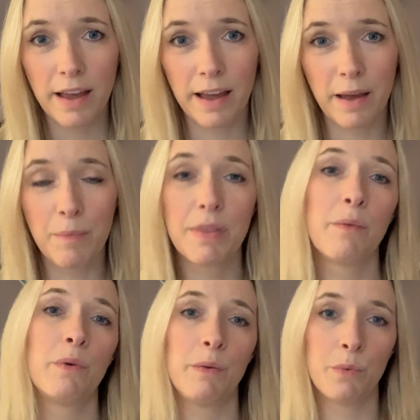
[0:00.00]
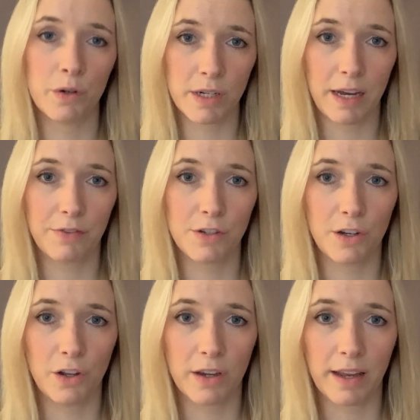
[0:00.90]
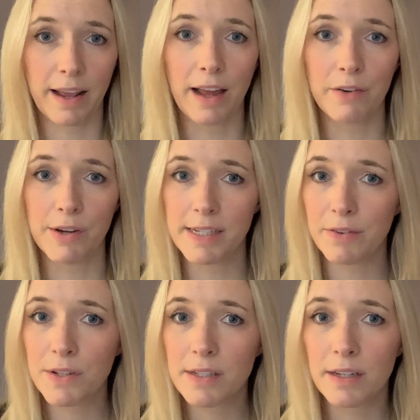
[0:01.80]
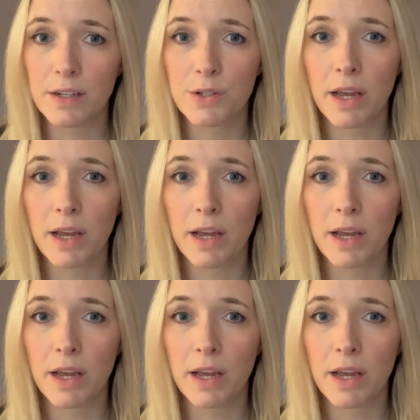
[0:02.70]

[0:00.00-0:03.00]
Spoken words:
then we would have to look at calorie deficit